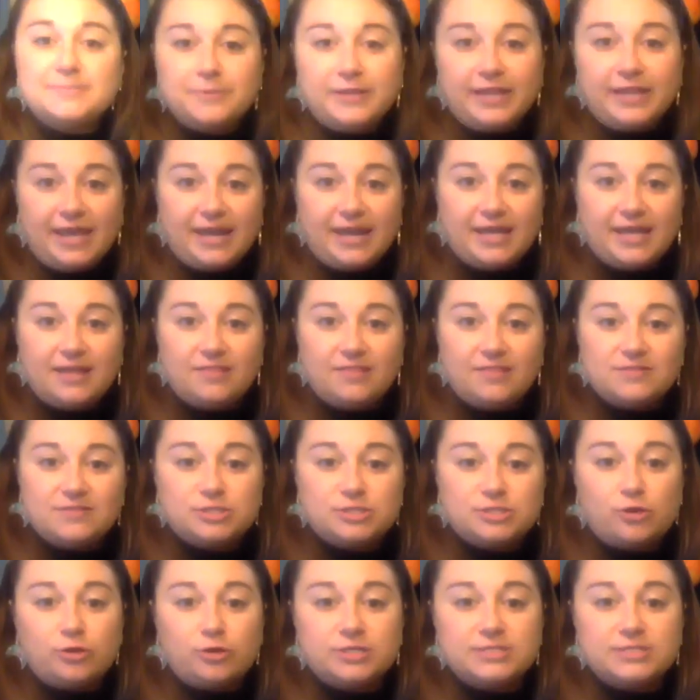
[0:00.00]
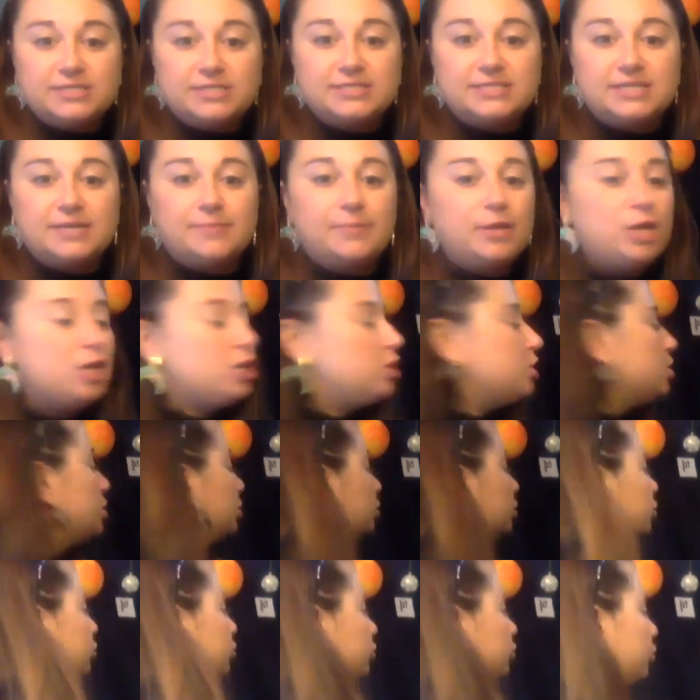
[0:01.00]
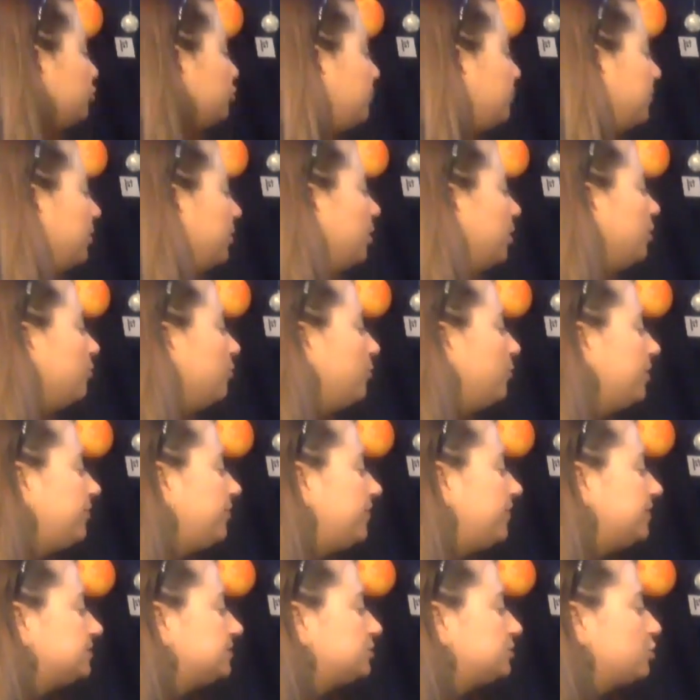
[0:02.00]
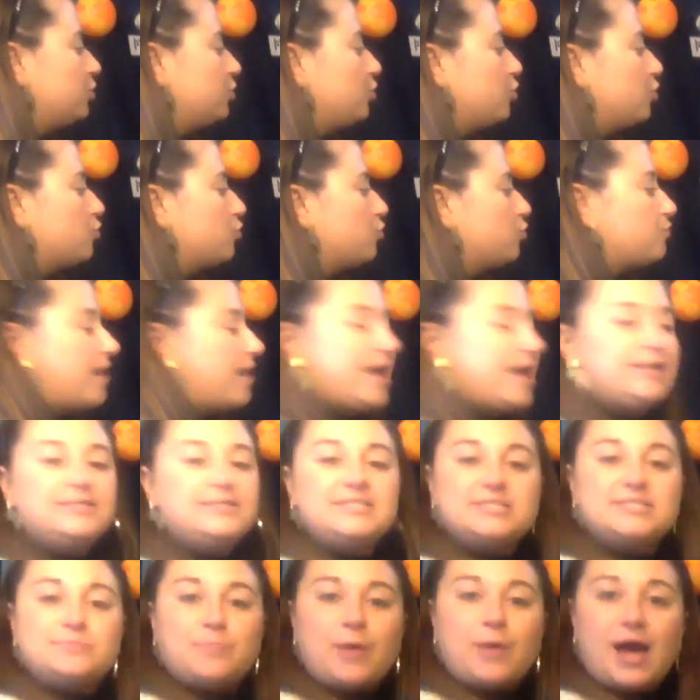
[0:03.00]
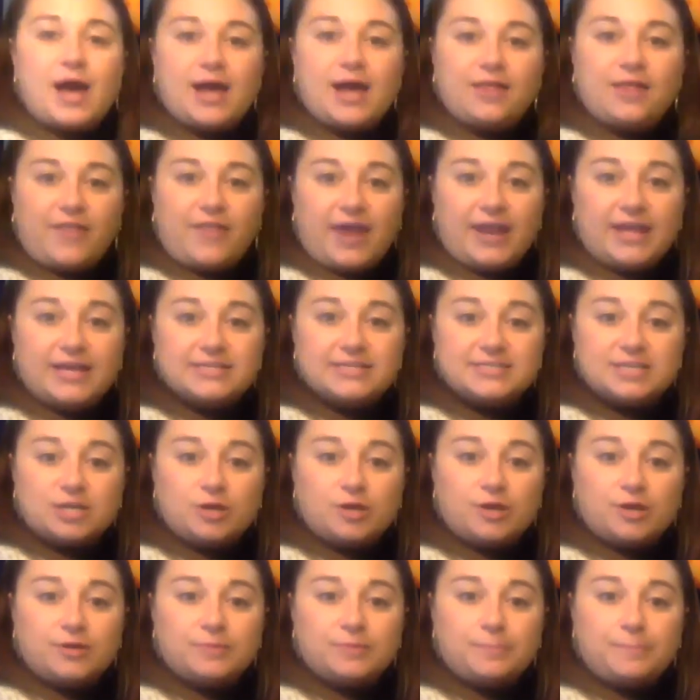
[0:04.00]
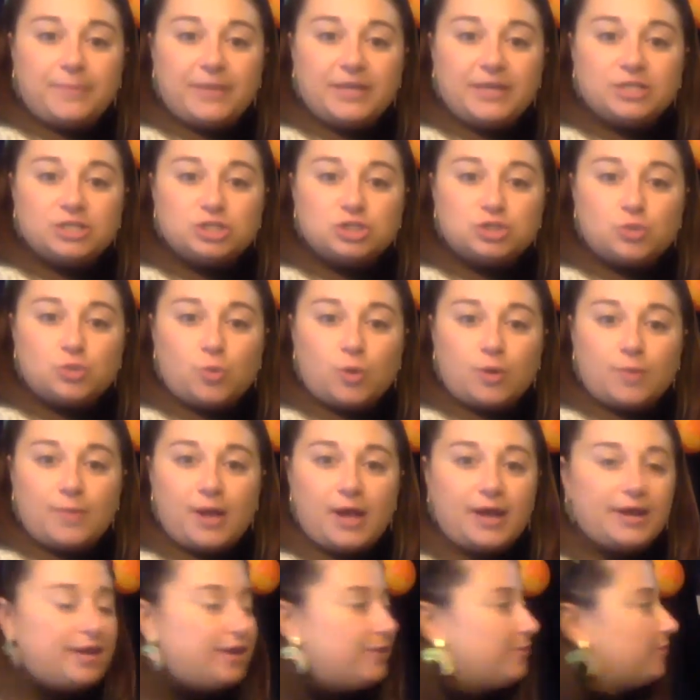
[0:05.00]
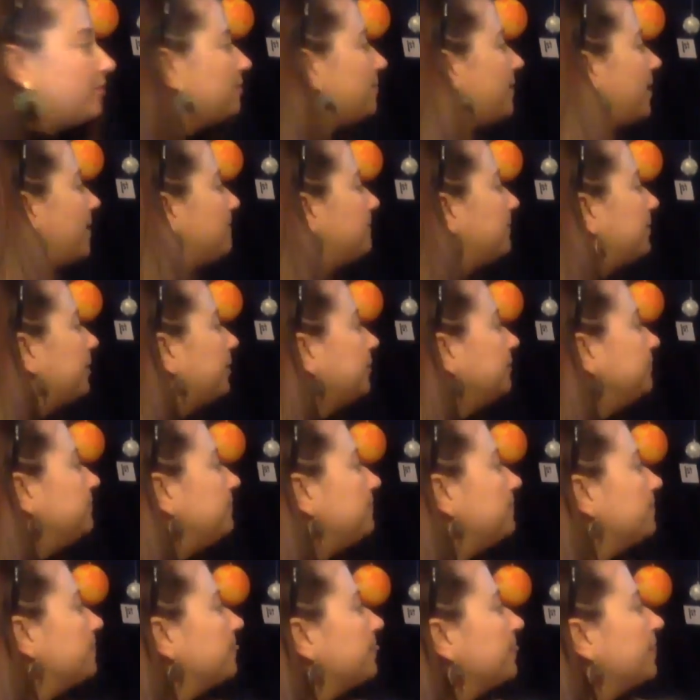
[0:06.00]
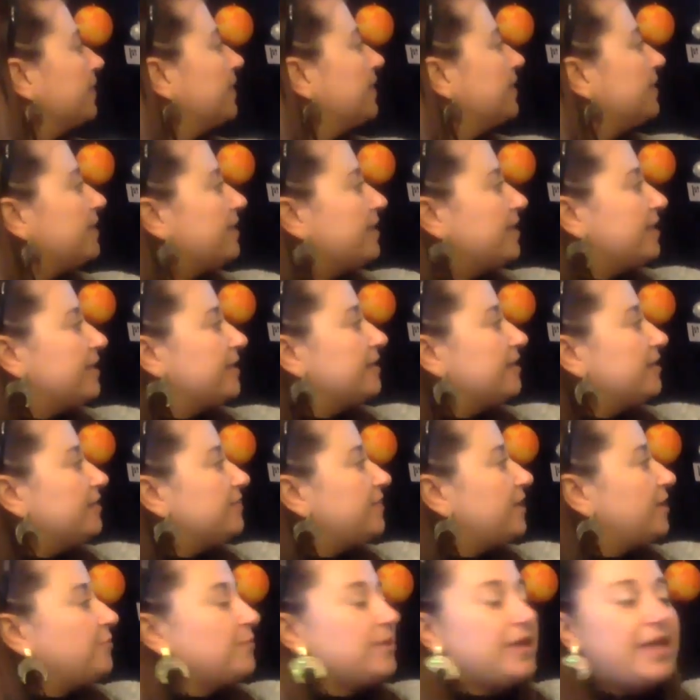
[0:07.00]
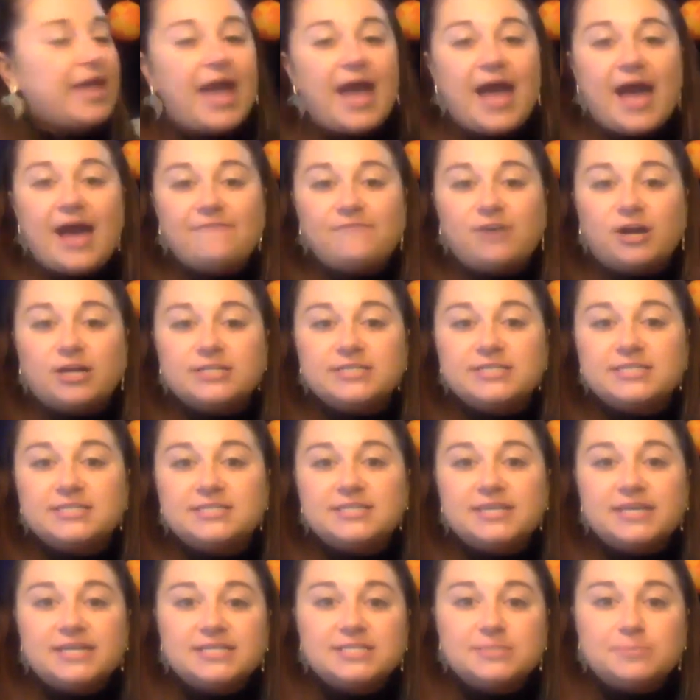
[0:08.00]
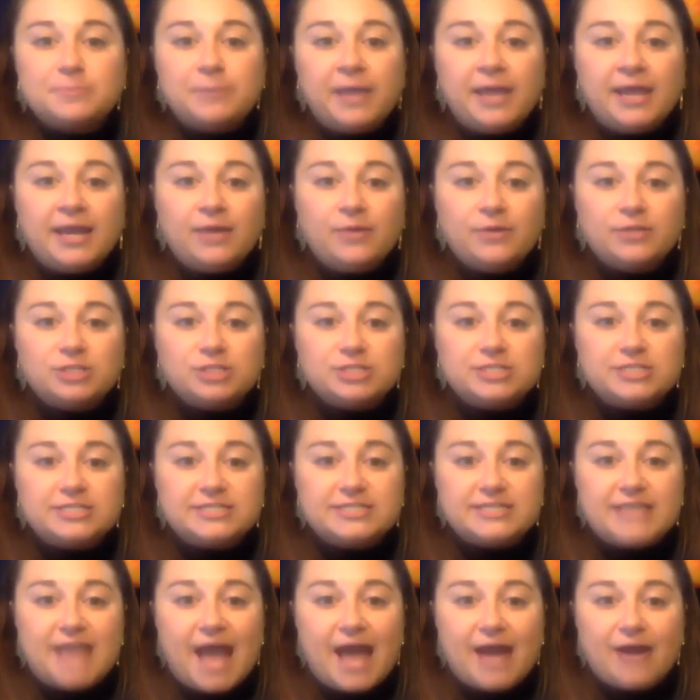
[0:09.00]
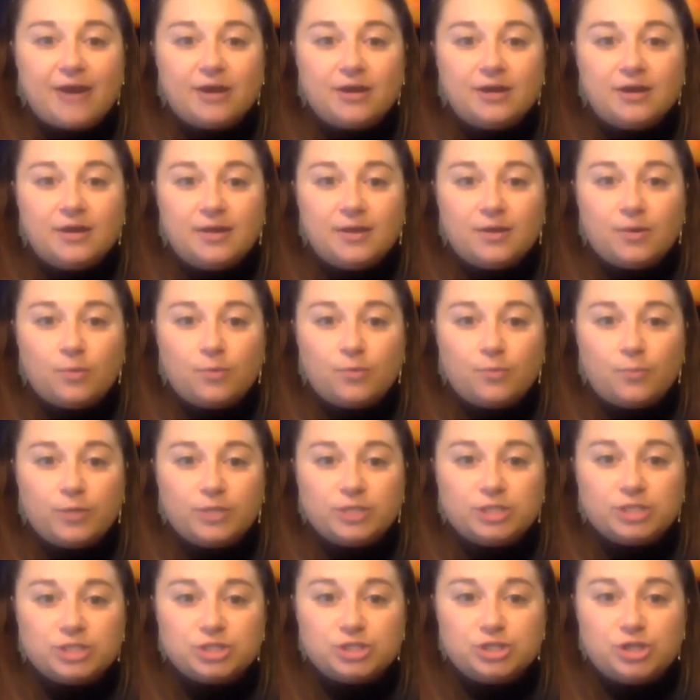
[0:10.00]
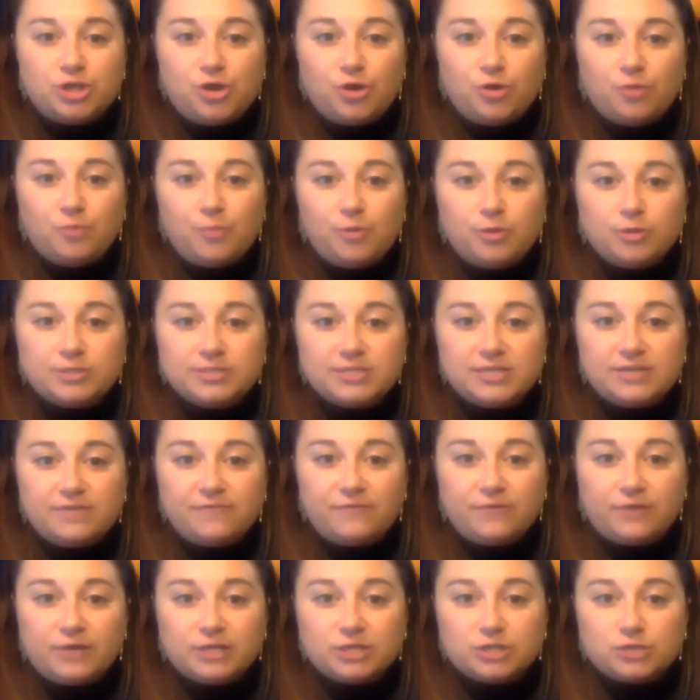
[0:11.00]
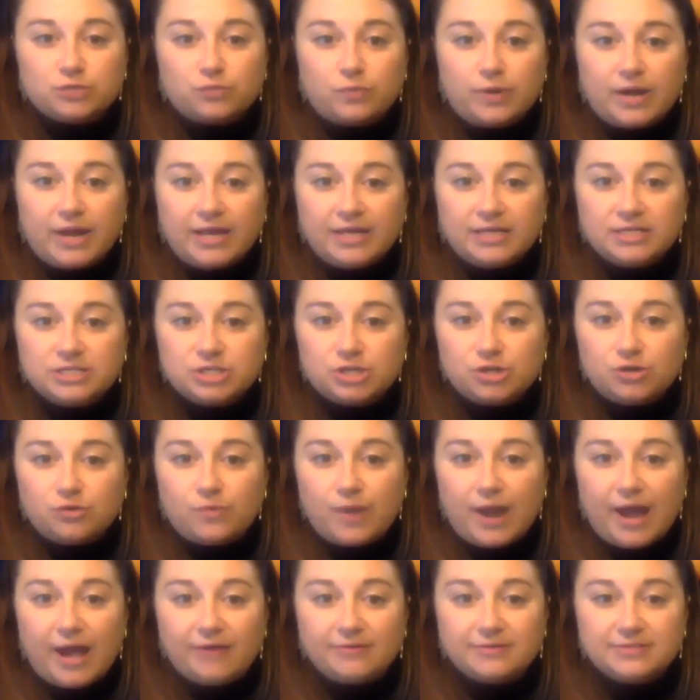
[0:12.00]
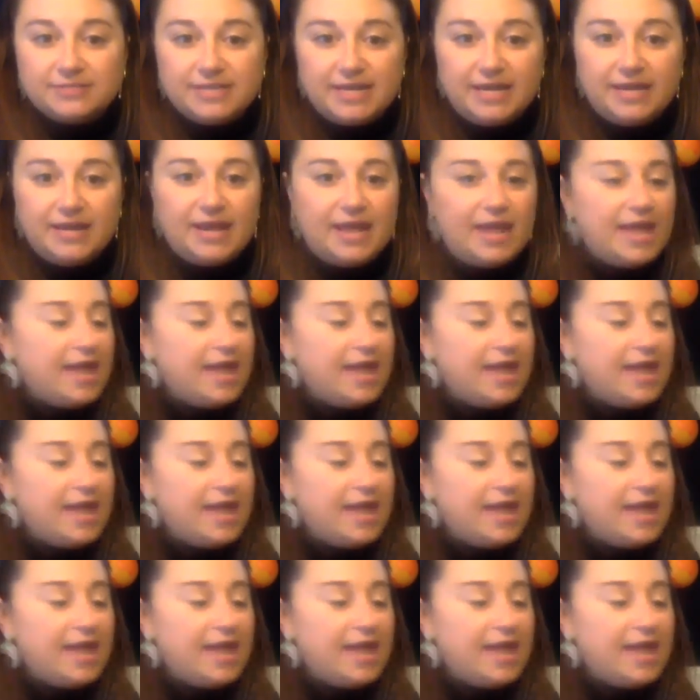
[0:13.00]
planet in the solar system, Jupiter, with its red spot that is a big storm on it, remember. Then we have our 6th planet, which is Saturn, which is known mostly for its rings around it.